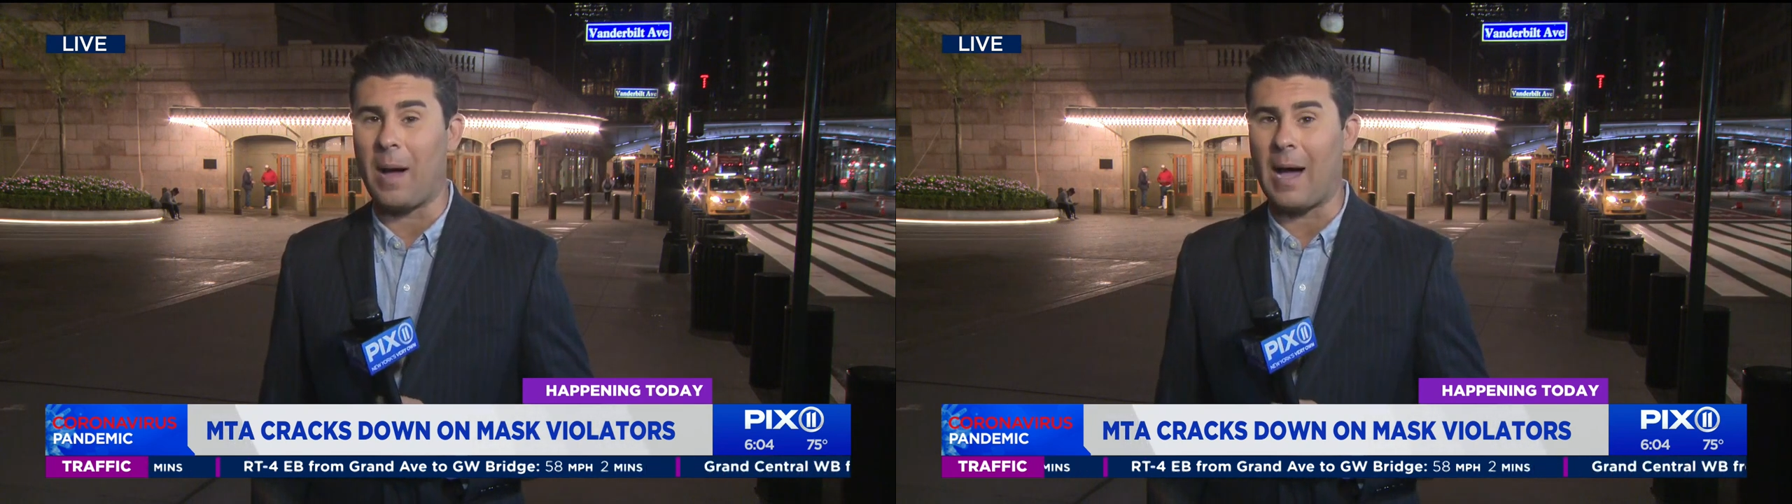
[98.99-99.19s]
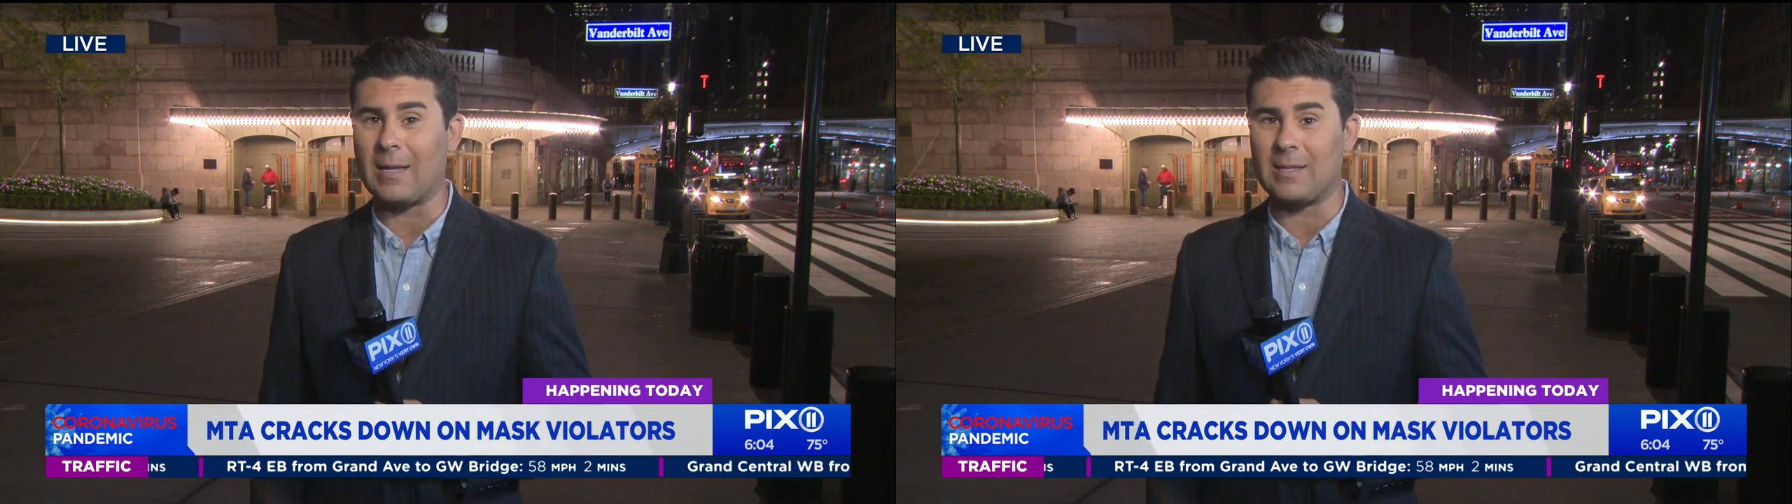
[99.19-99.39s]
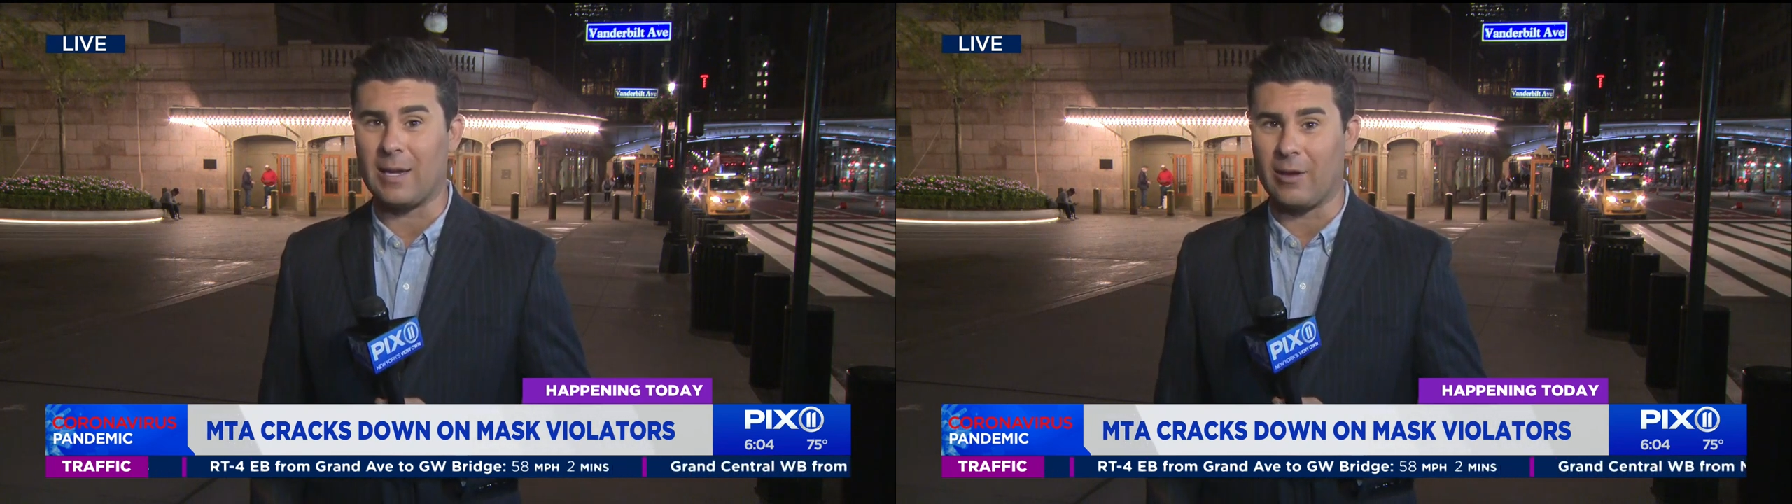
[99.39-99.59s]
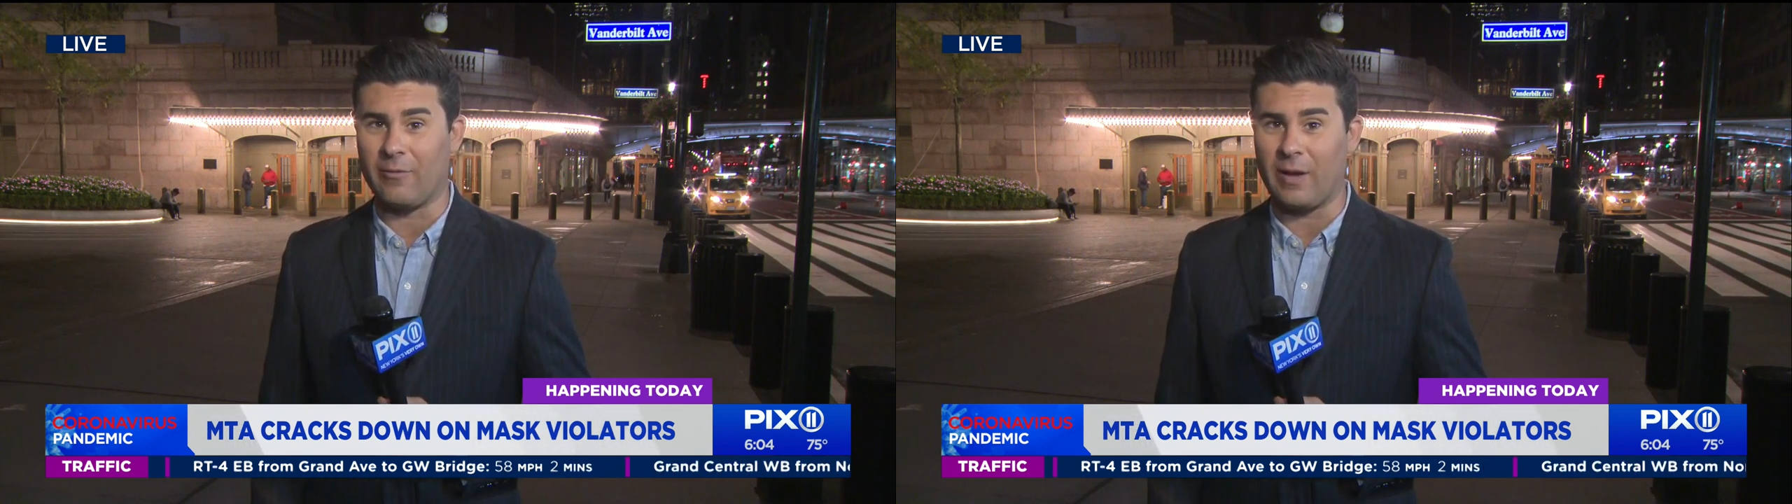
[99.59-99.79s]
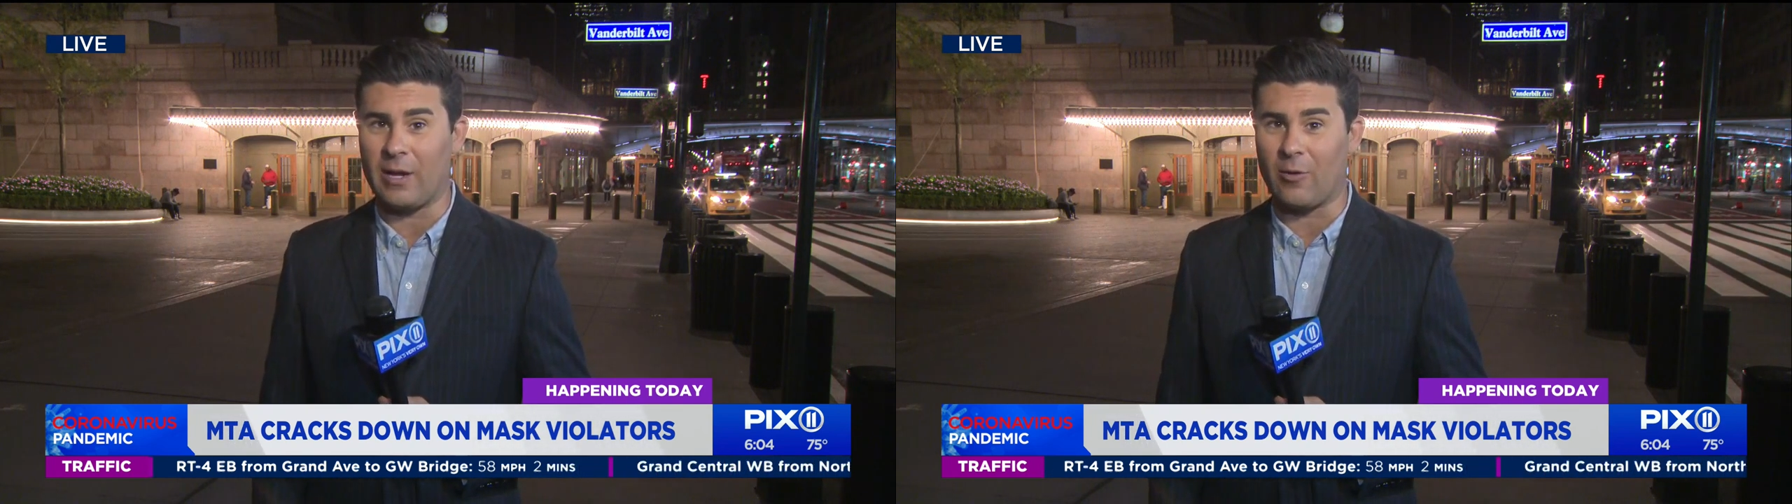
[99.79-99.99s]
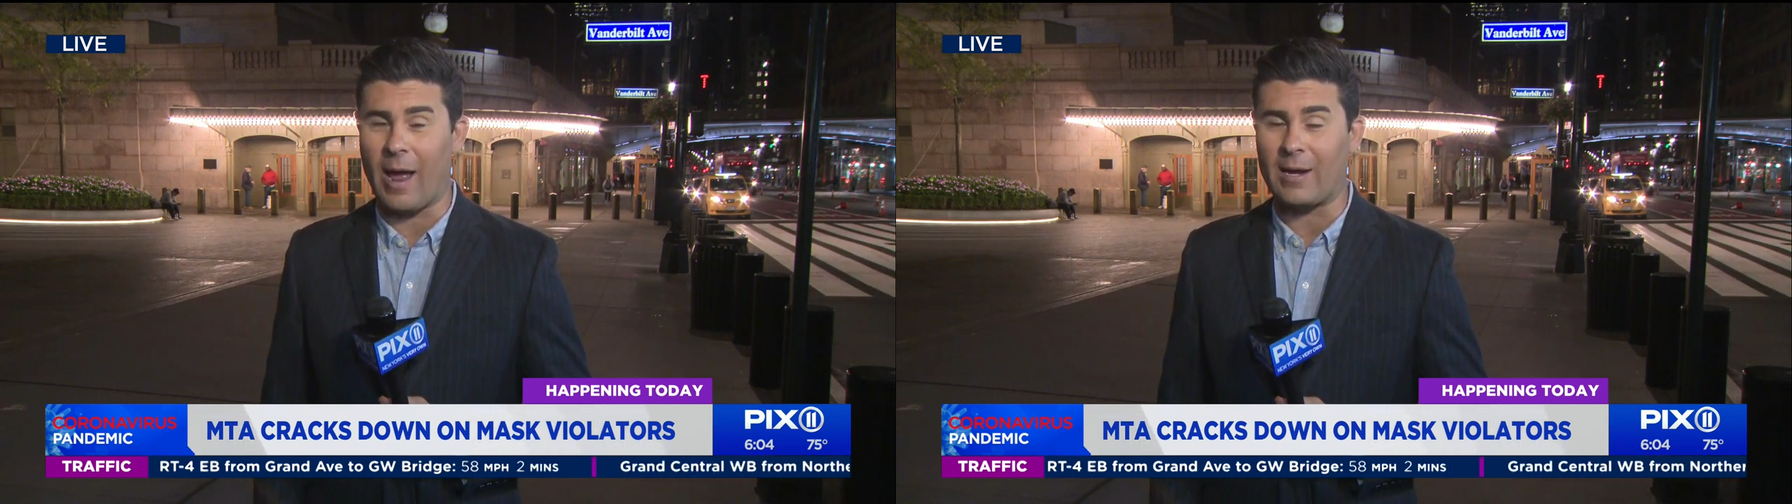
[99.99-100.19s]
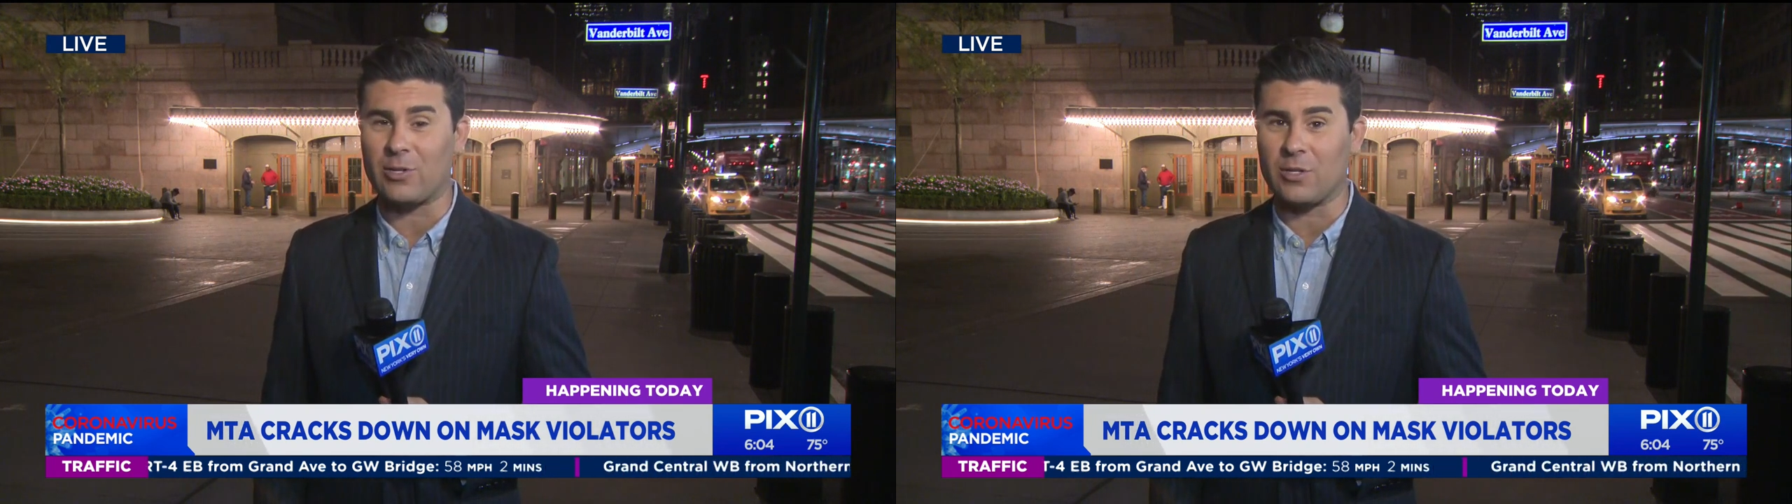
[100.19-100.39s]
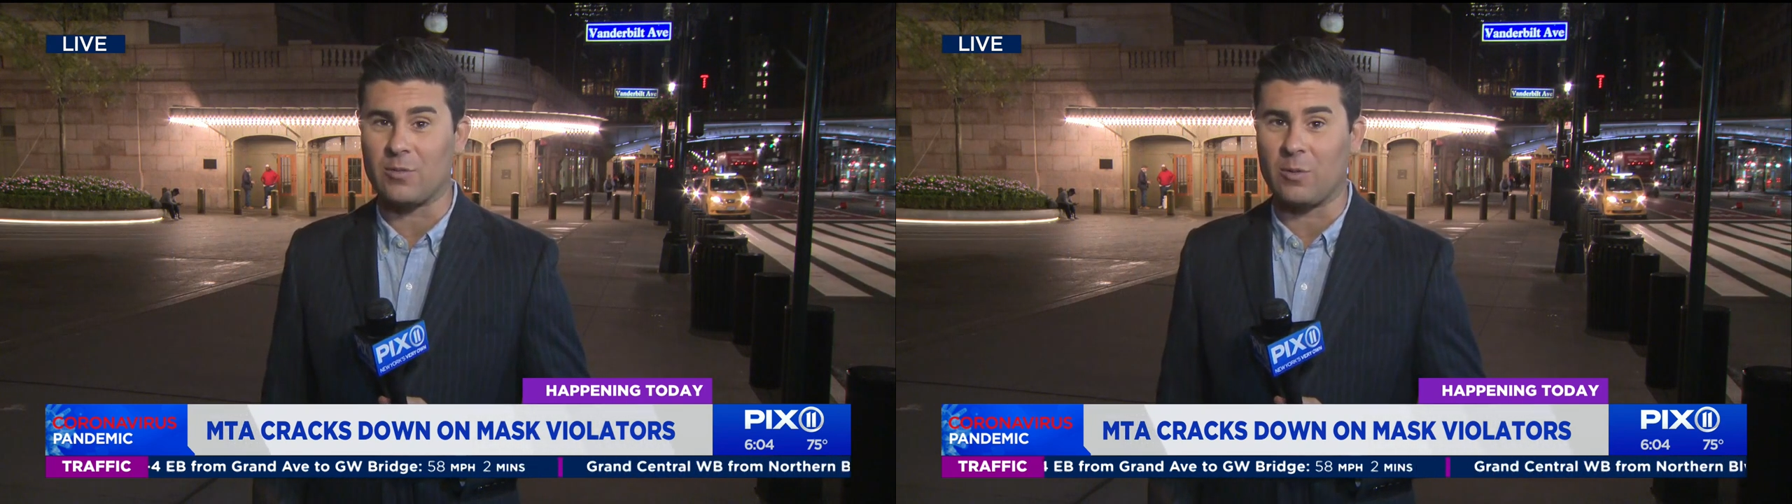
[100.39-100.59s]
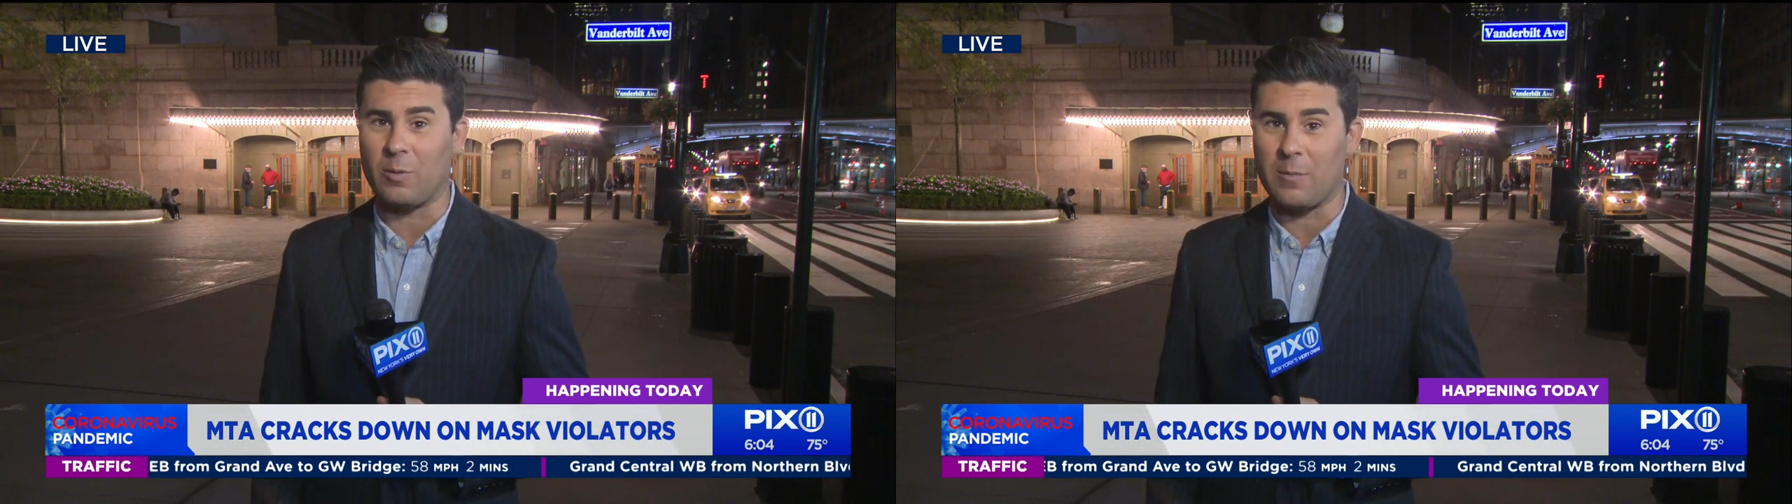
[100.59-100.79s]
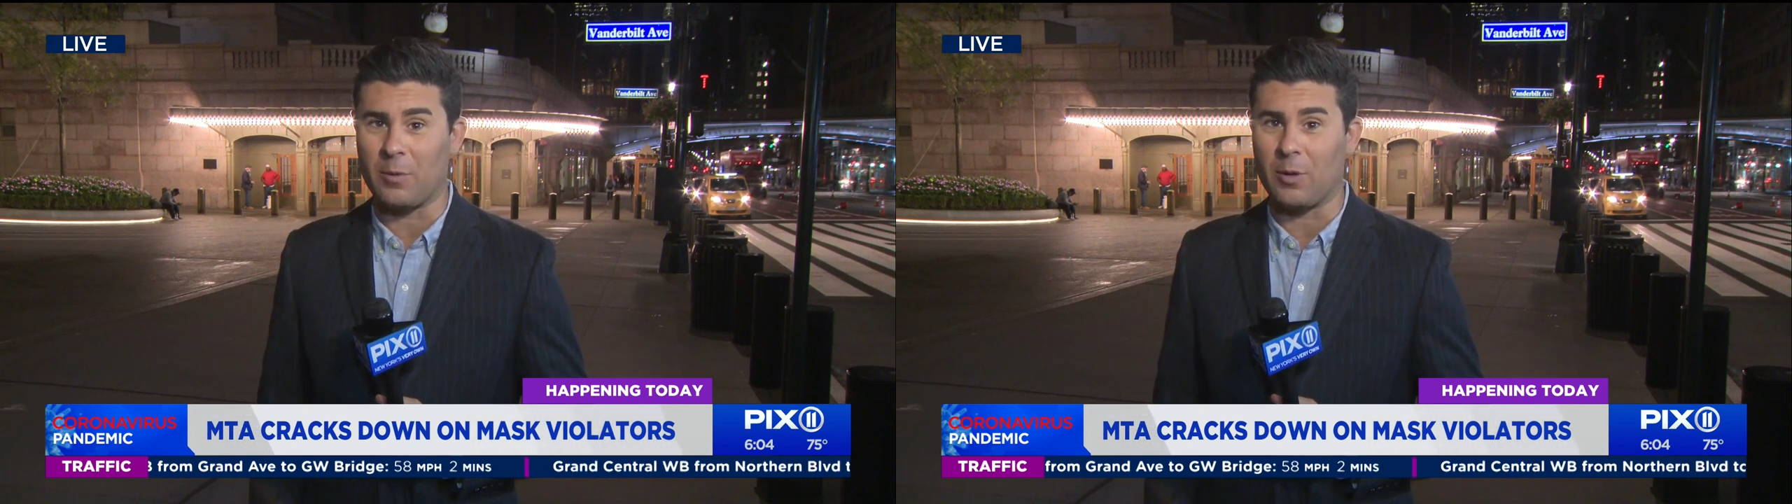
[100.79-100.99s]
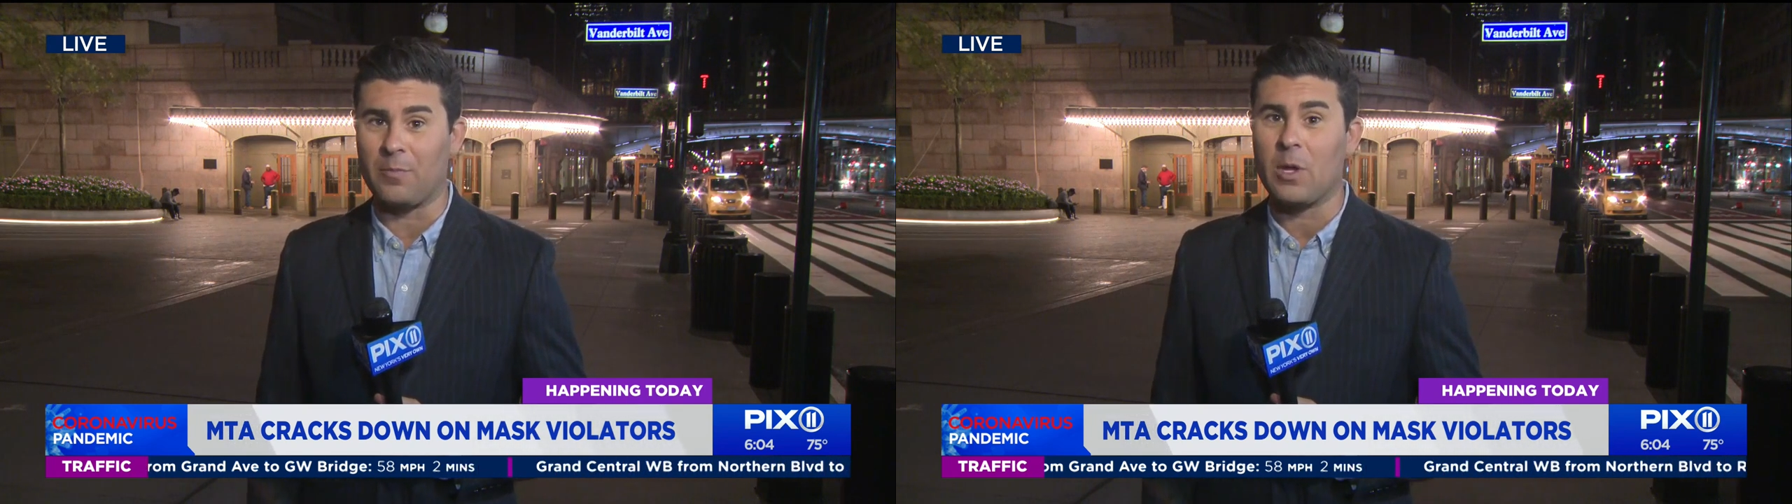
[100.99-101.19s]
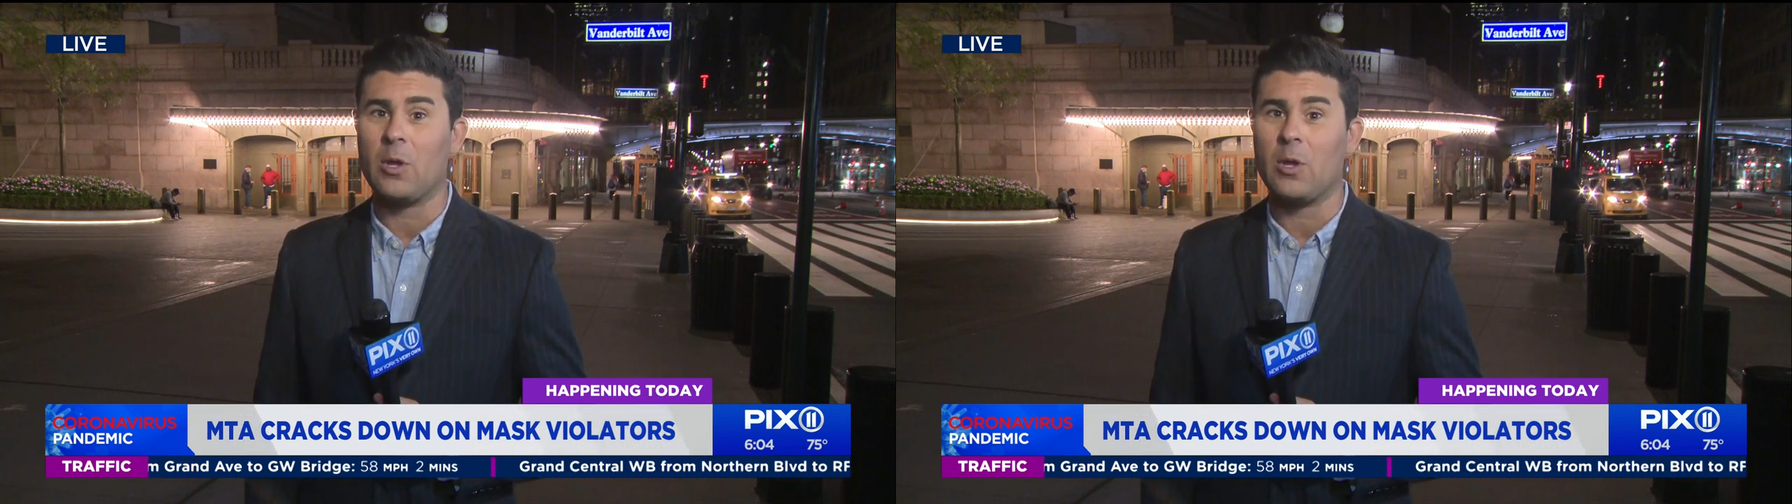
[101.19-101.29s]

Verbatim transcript: positive interactions with people